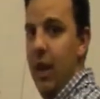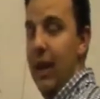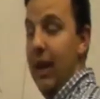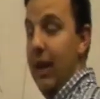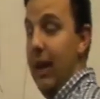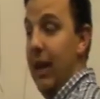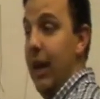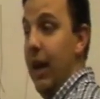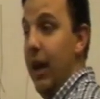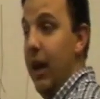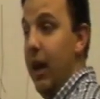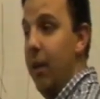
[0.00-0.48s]

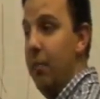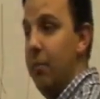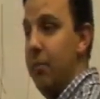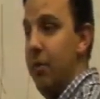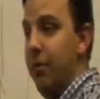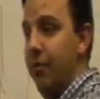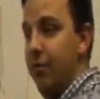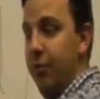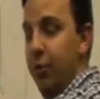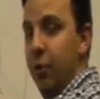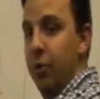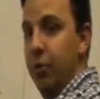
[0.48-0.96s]
and get up to
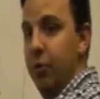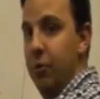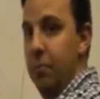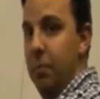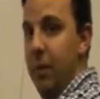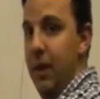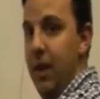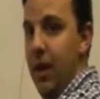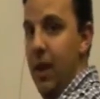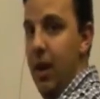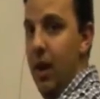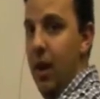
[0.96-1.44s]
full
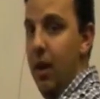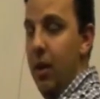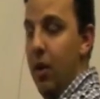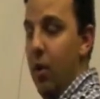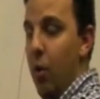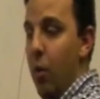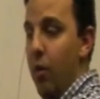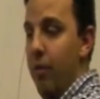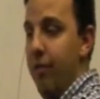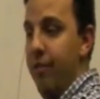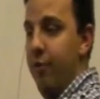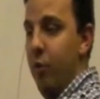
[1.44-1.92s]
speed
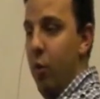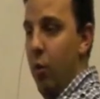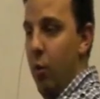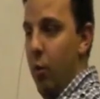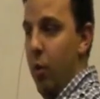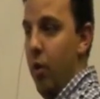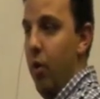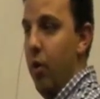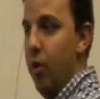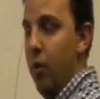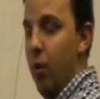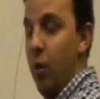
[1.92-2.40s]
going
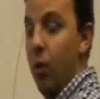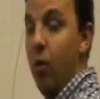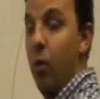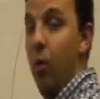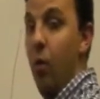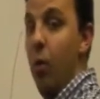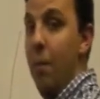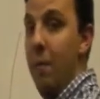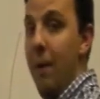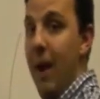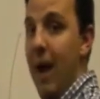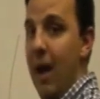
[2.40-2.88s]
forward or
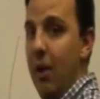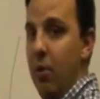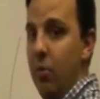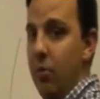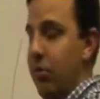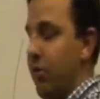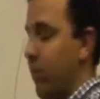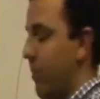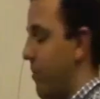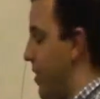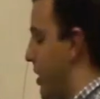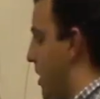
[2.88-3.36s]
going
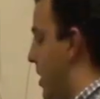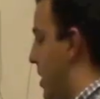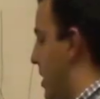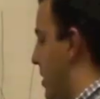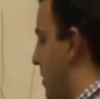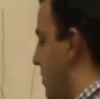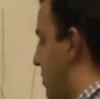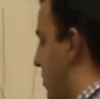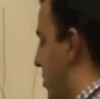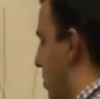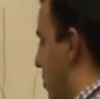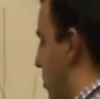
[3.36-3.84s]
backwards if he
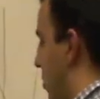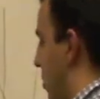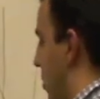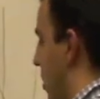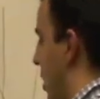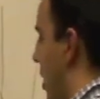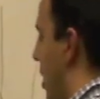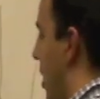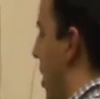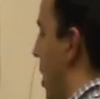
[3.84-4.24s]
needs to